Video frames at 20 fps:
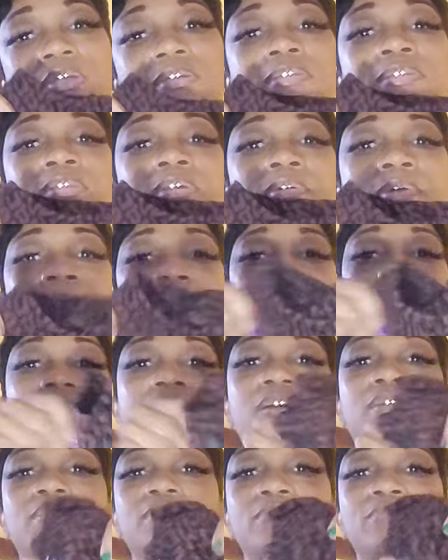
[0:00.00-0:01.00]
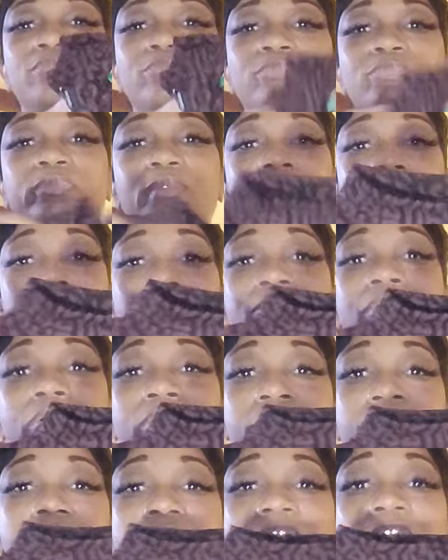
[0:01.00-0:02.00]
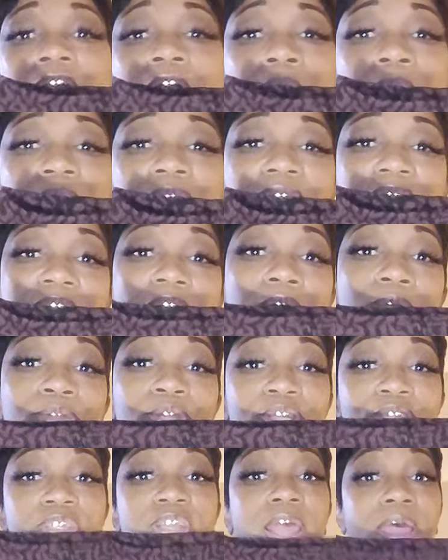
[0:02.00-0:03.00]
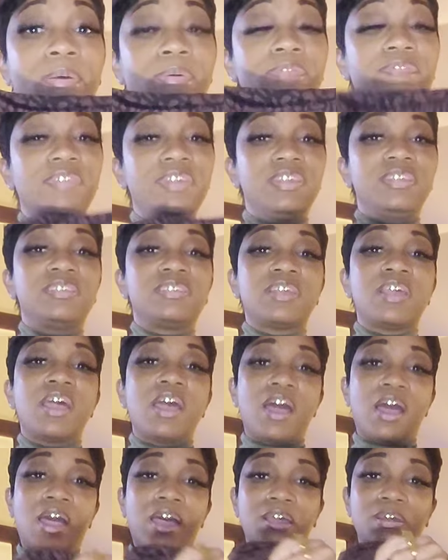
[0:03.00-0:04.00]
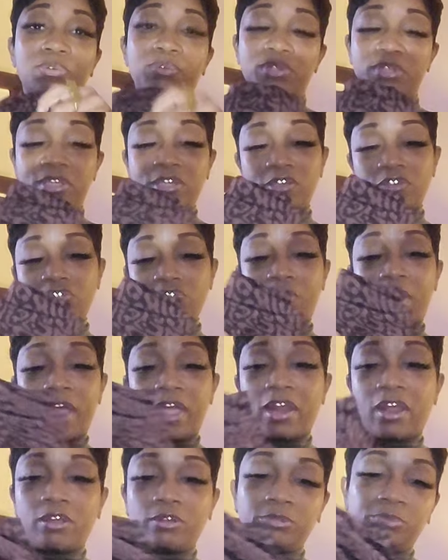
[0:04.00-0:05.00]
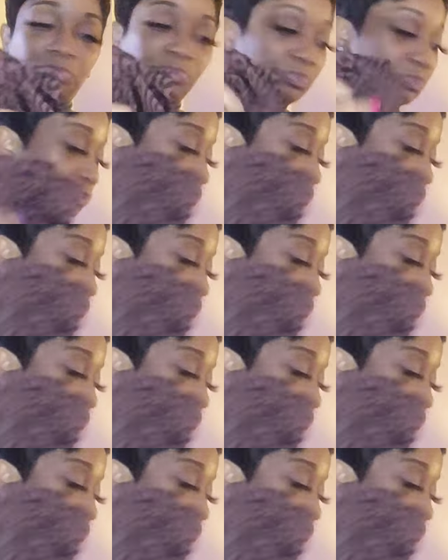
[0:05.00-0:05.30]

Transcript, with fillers: So I'll, although y'all have already saw this and how it fits, I'll still try it on.